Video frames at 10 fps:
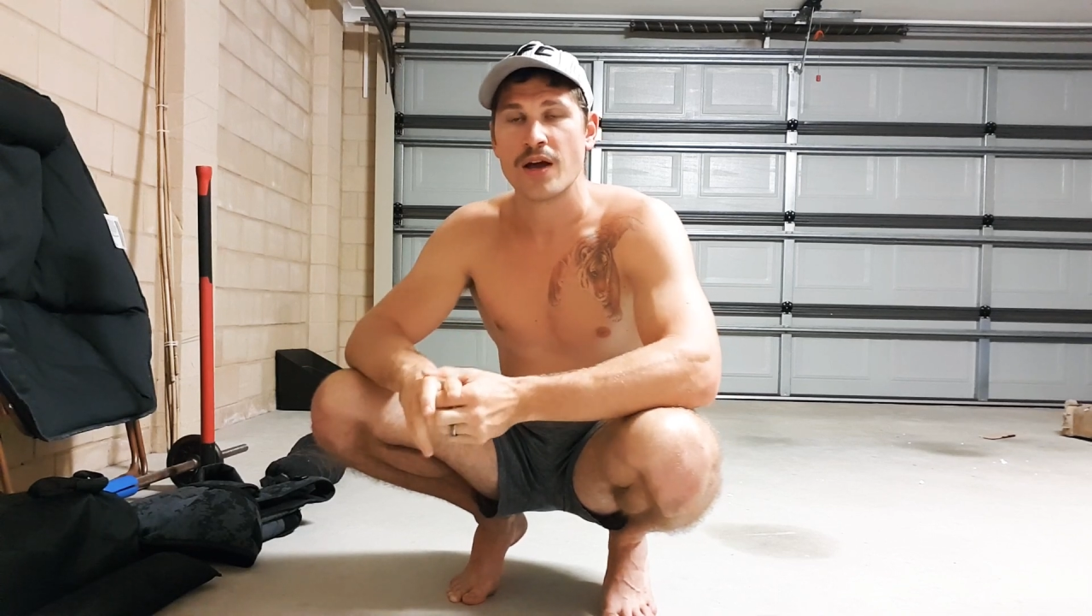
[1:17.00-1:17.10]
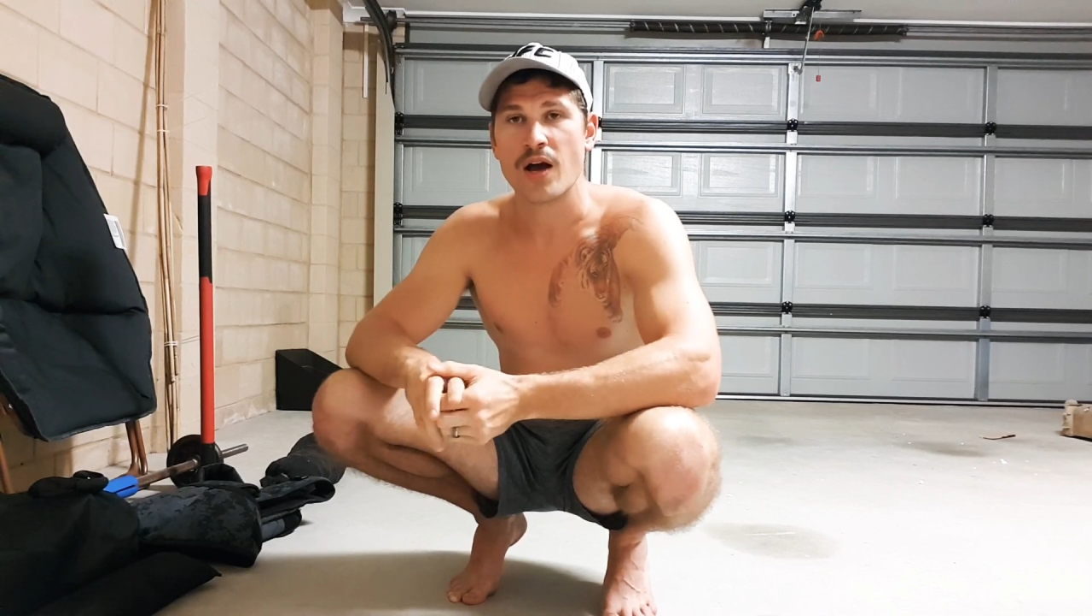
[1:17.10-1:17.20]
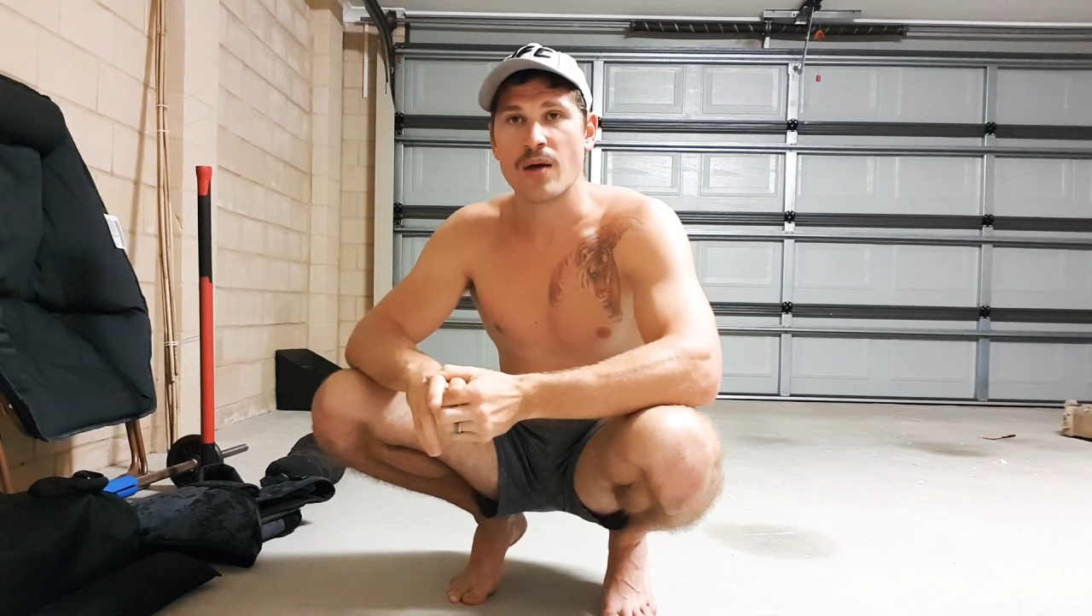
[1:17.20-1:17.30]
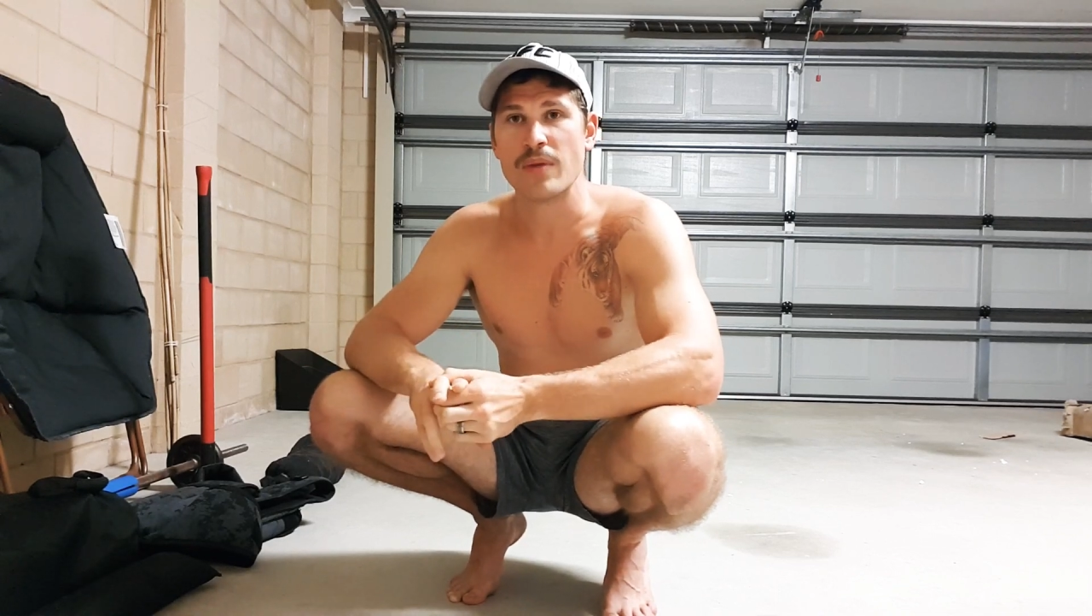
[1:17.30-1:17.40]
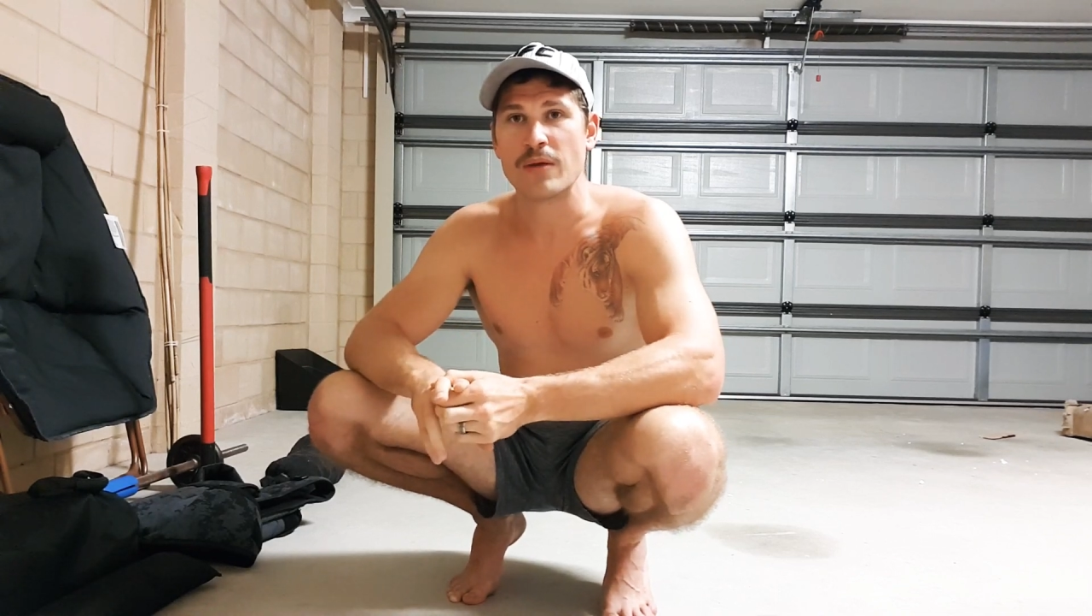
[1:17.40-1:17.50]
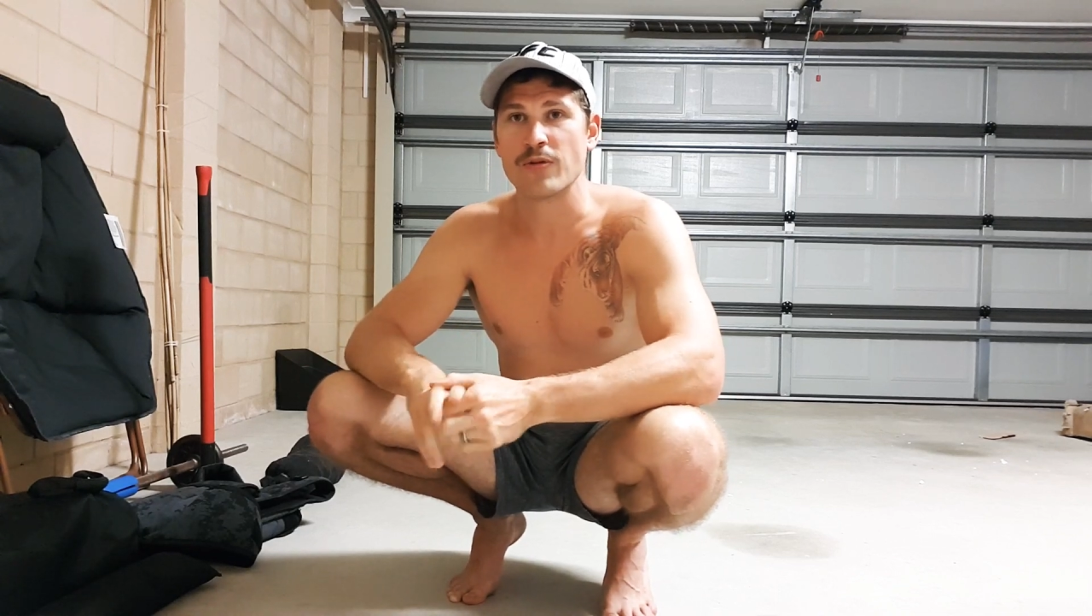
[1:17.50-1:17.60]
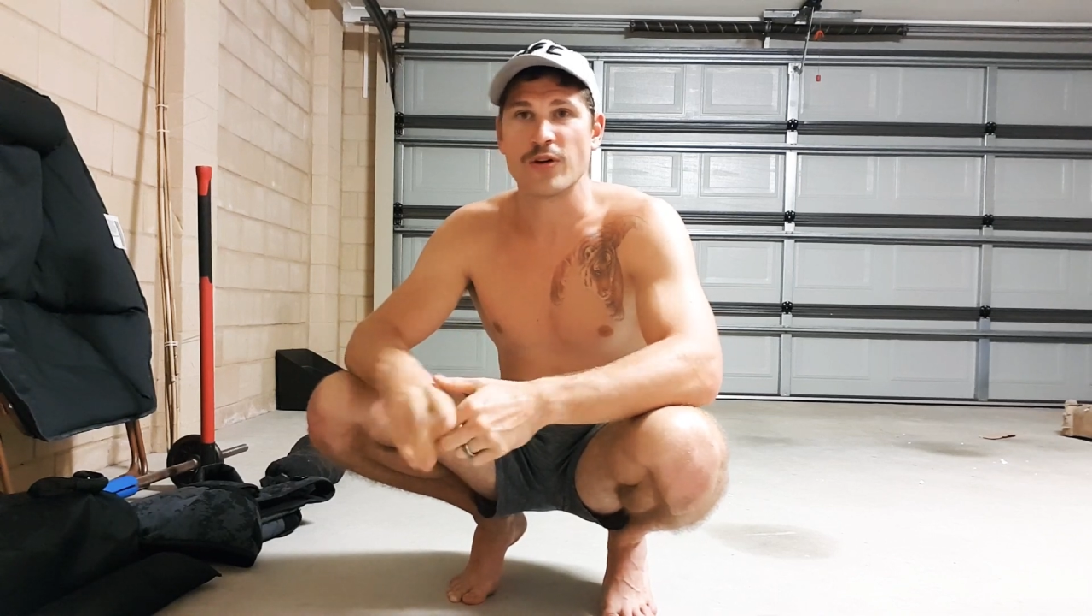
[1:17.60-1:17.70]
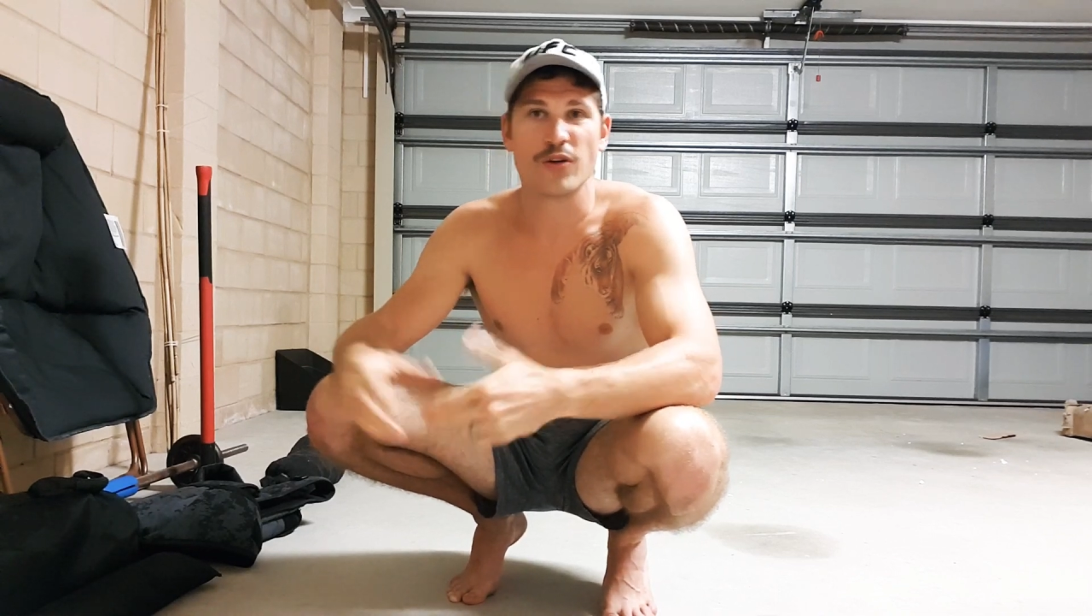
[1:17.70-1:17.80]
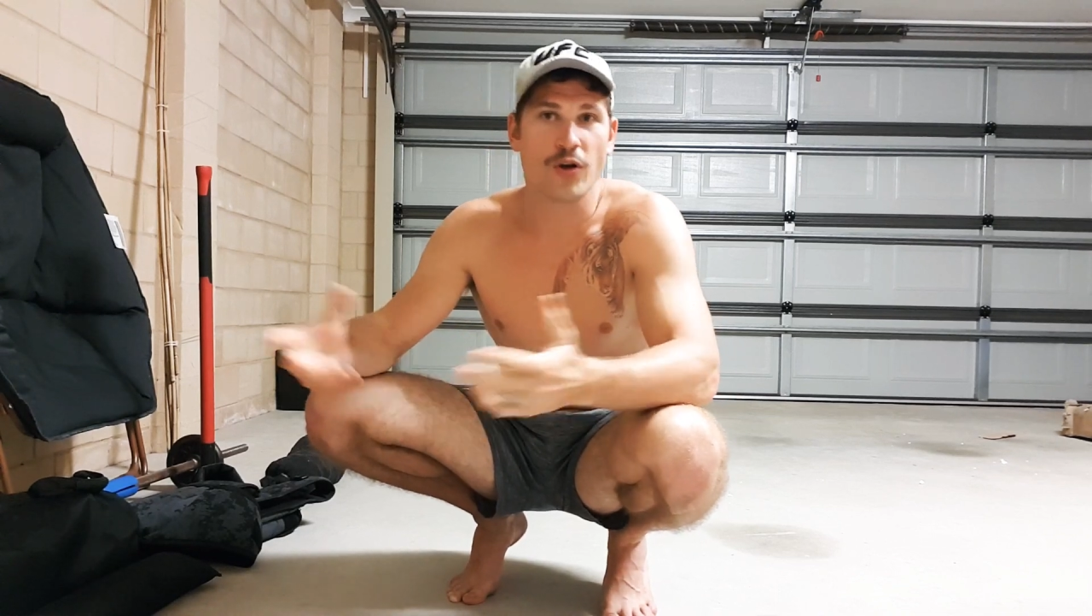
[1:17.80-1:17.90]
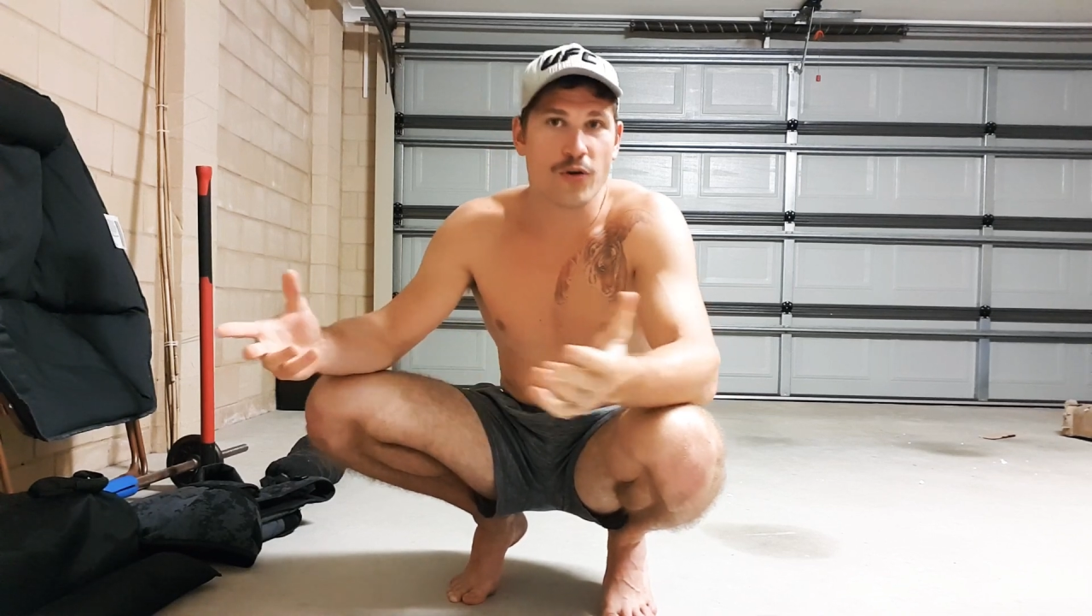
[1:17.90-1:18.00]
and we're
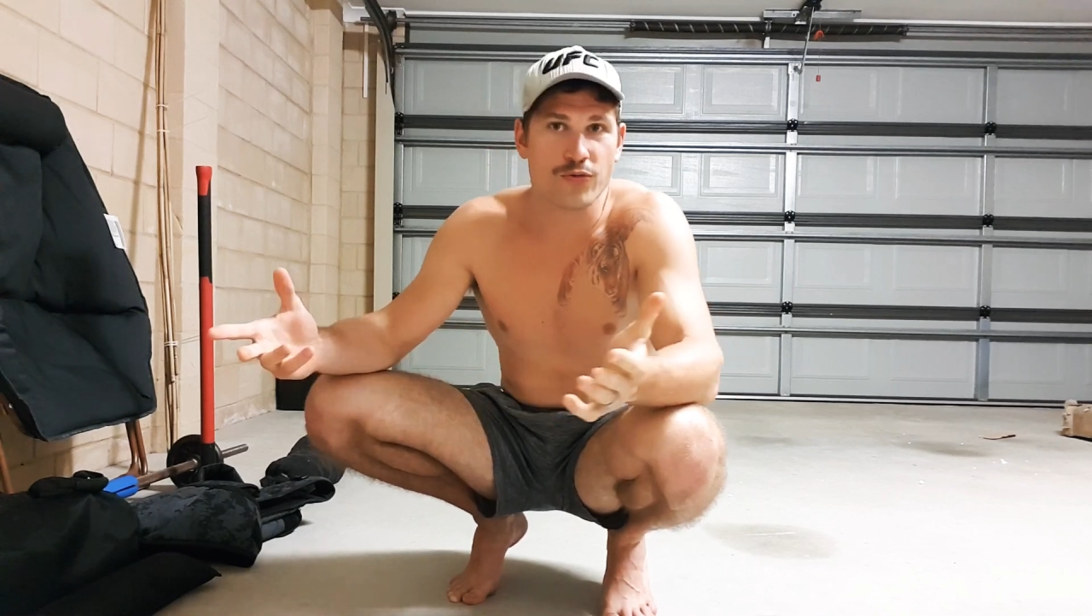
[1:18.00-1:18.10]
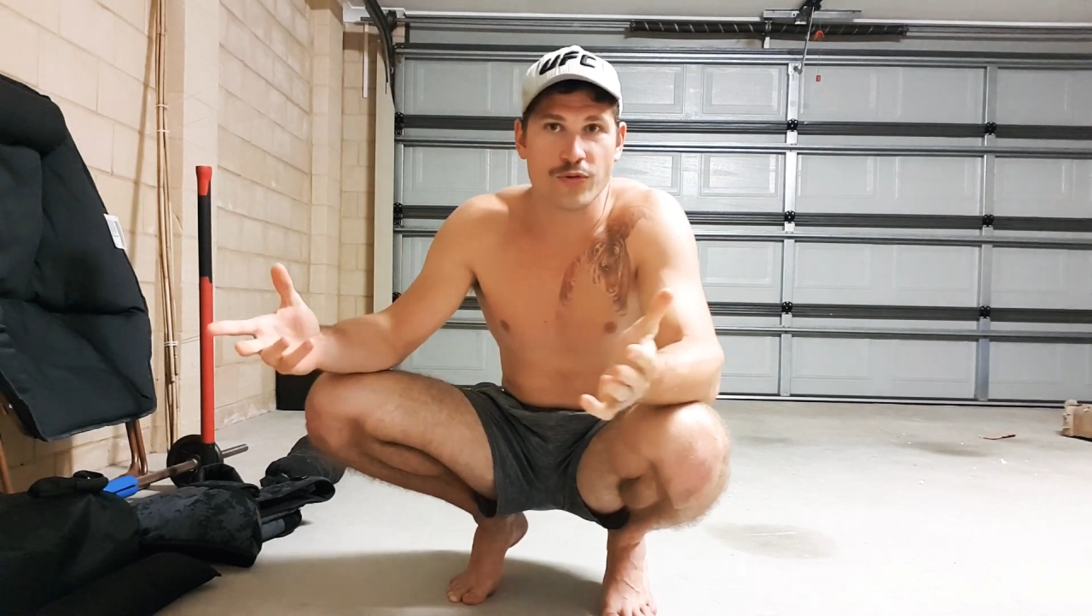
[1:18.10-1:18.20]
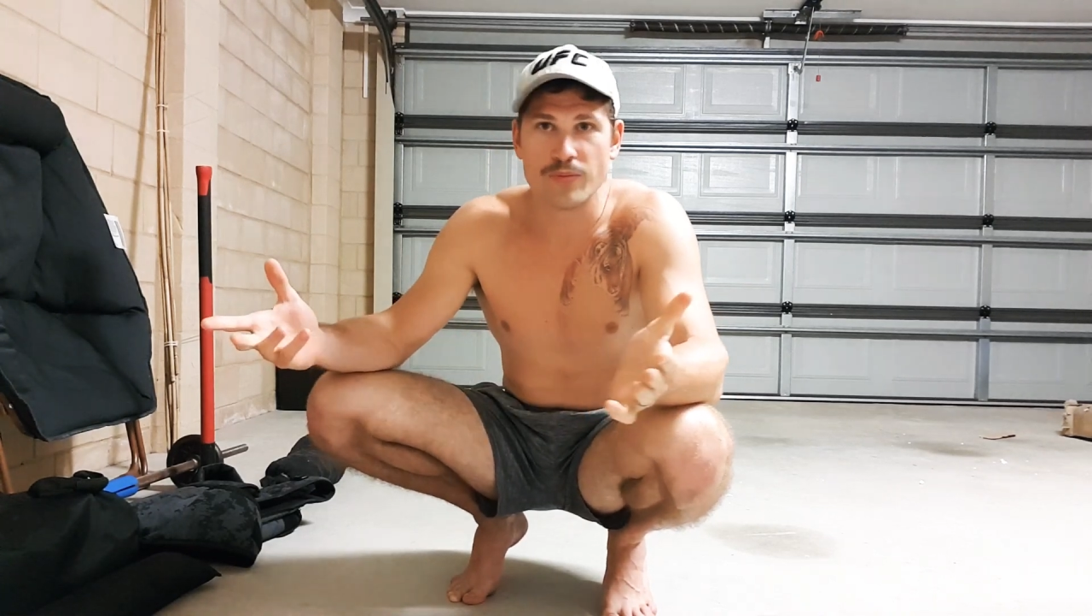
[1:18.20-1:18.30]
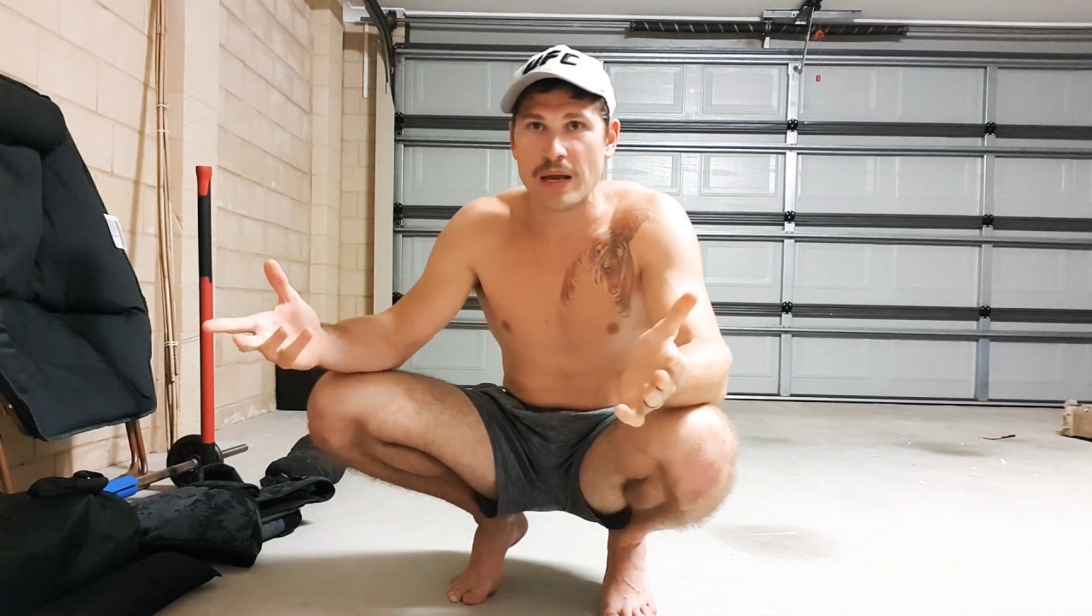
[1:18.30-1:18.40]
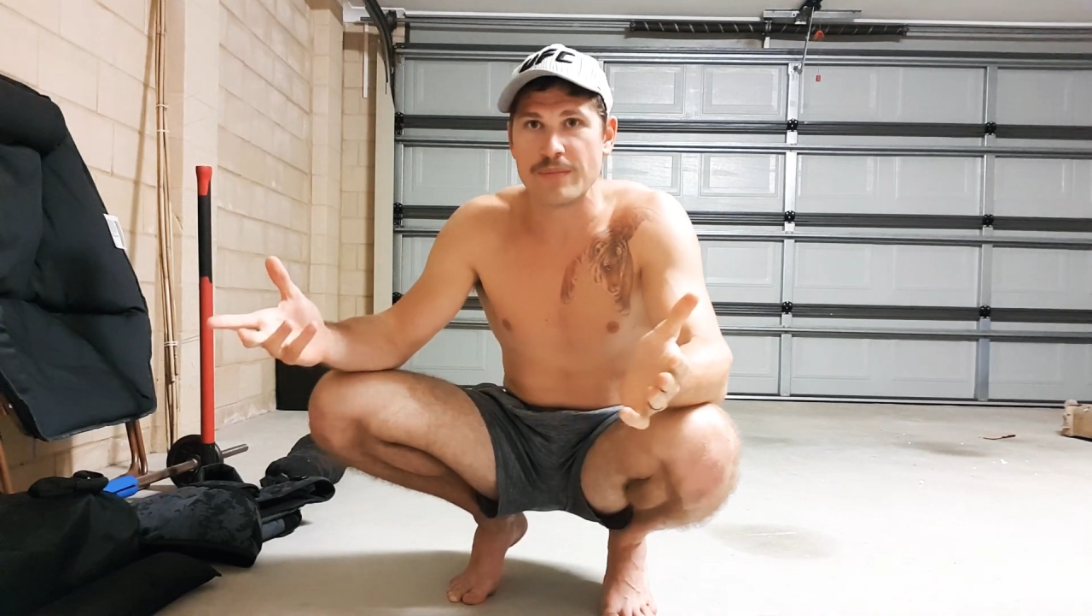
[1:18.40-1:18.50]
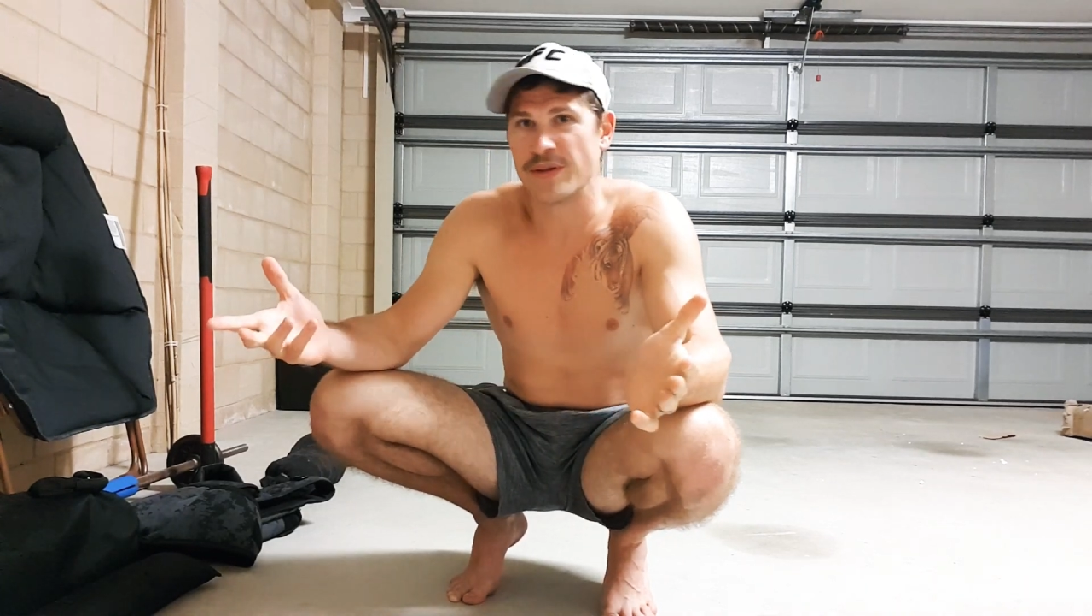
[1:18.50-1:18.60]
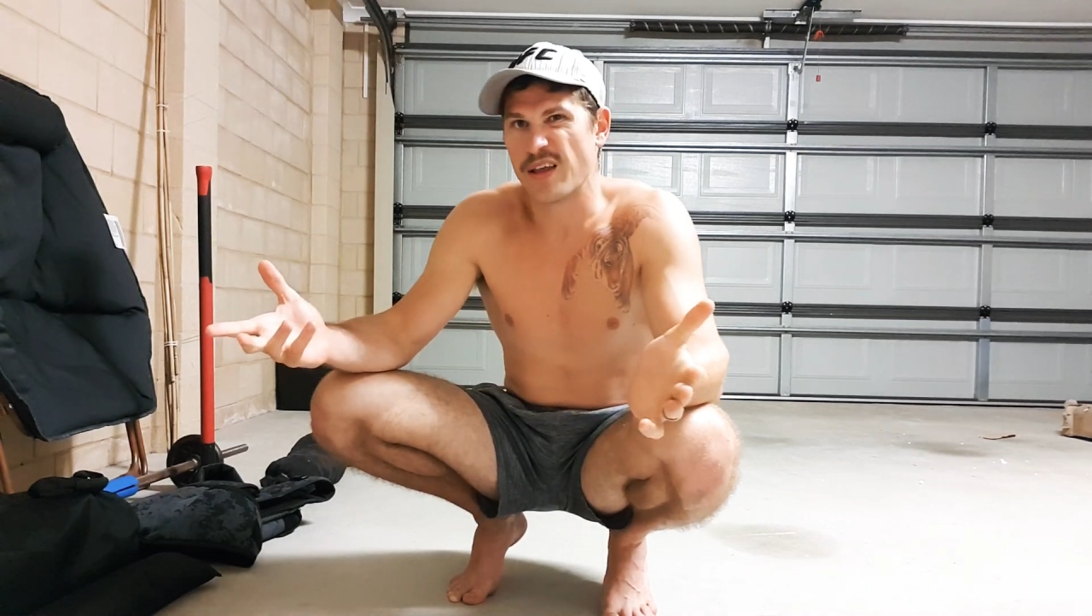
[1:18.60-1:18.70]
gonna go for maybe